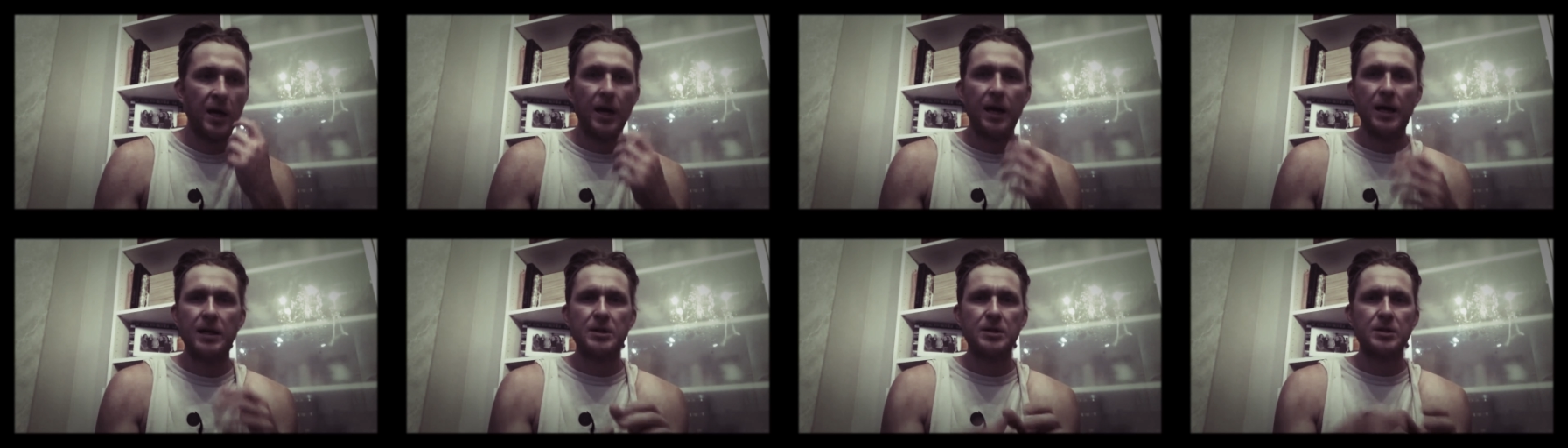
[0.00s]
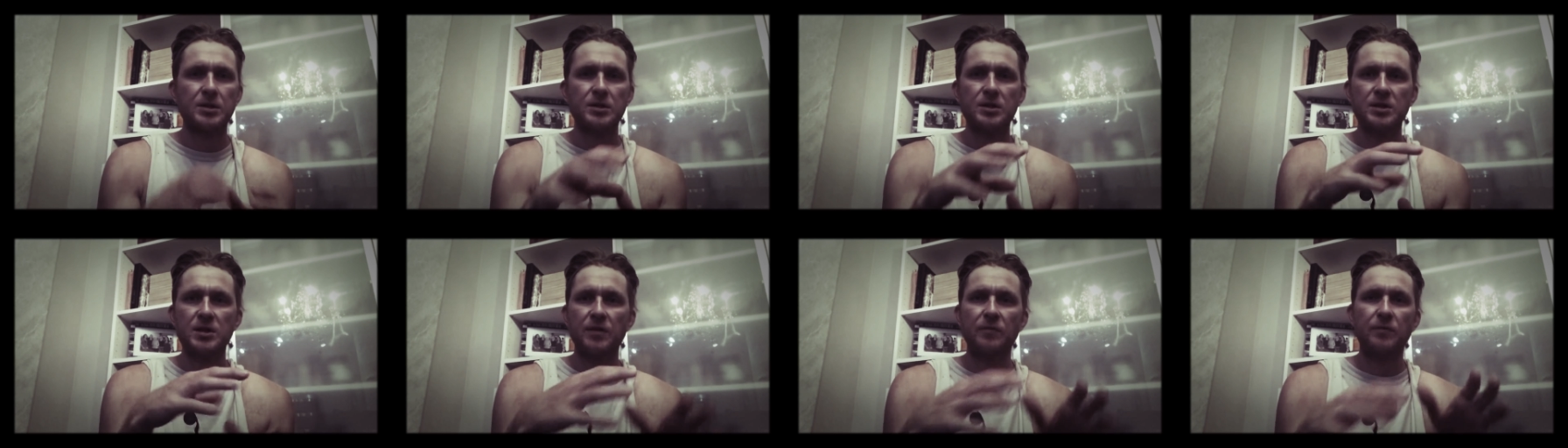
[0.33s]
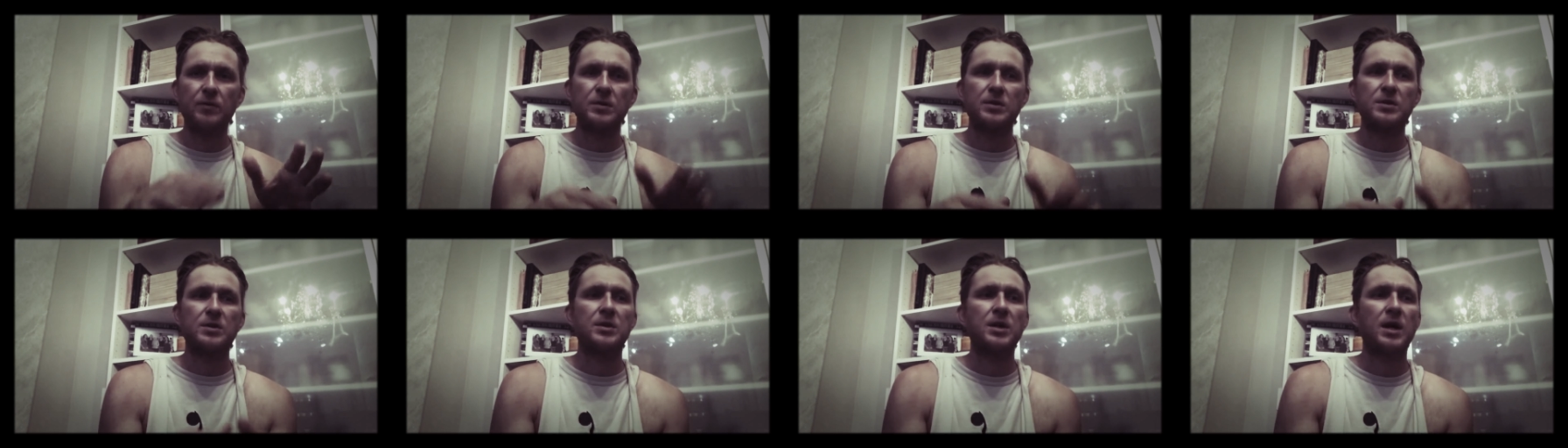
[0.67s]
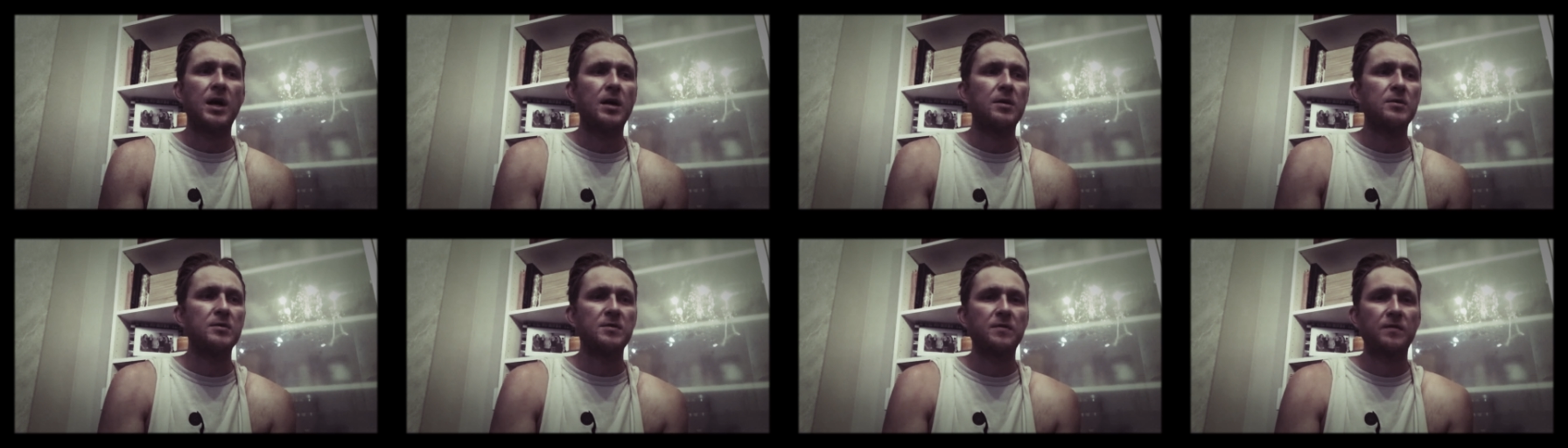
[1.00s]
and just different
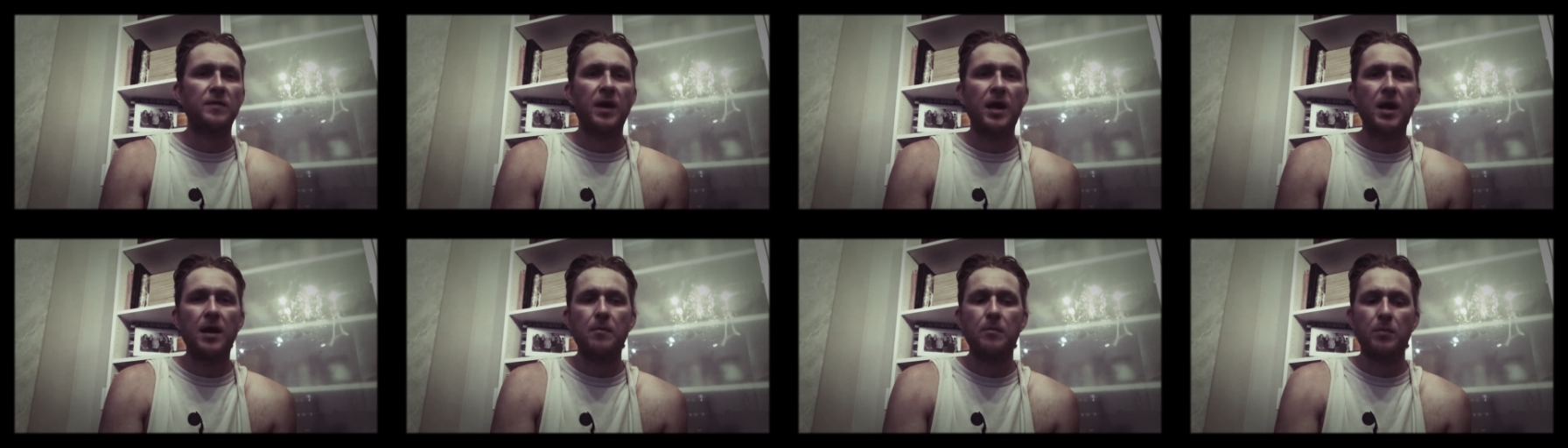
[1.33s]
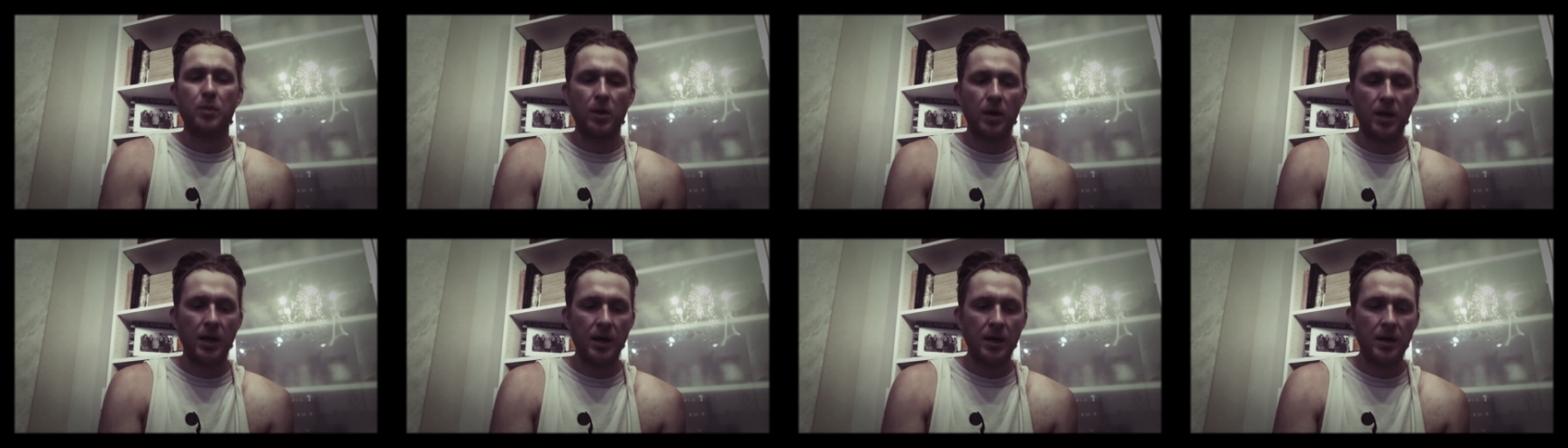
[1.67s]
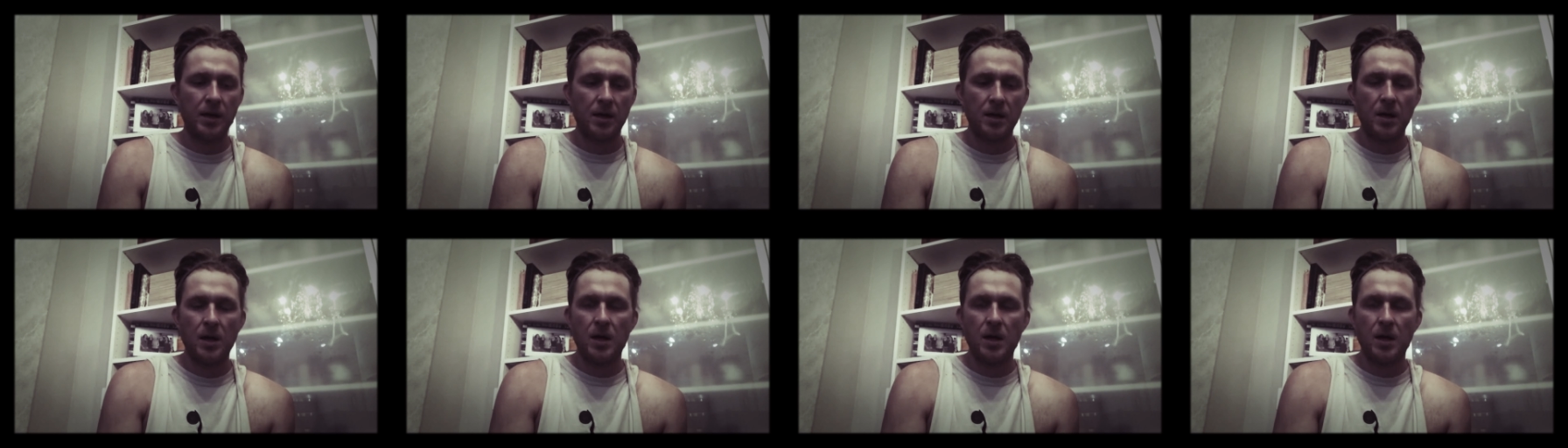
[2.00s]
styles of gameplay.